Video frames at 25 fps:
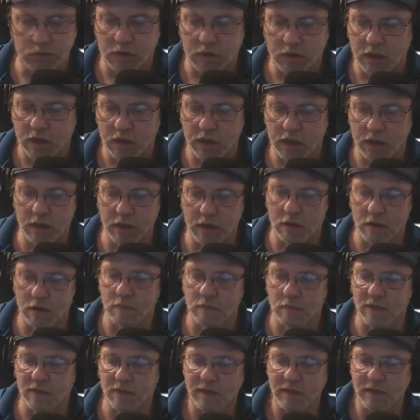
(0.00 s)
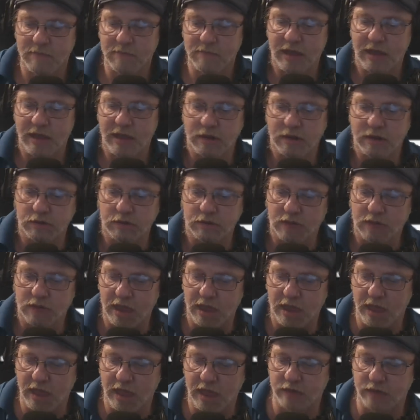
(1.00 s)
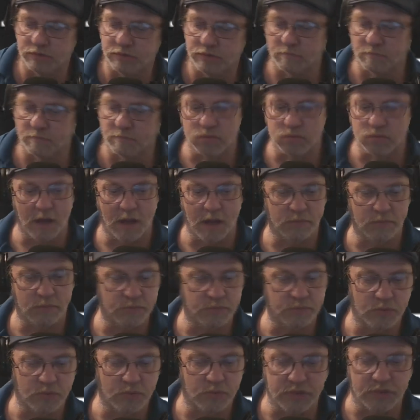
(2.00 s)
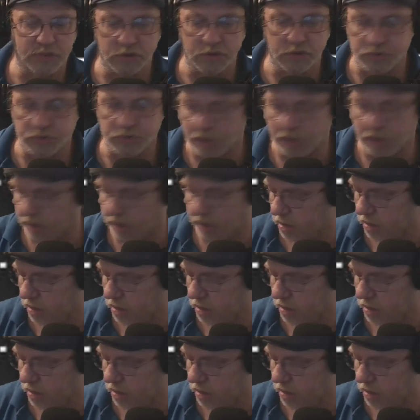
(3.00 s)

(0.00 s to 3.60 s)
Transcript: Hear my madness. I had some problems with this thing.